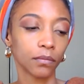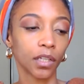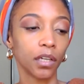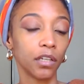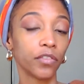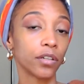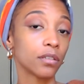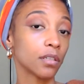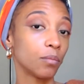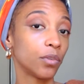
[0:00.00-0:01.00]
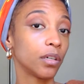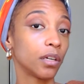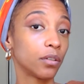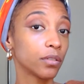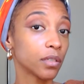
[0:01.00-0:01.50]
And if there's someone
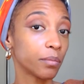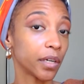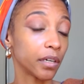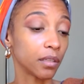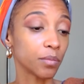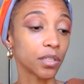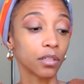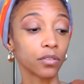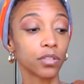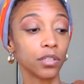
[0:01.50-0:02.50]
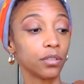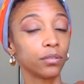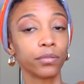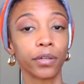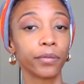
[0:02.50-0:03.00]
else comparing themselves to you,
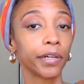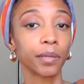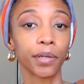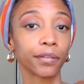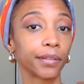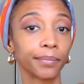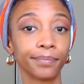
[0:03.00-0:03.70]
don't worry about them.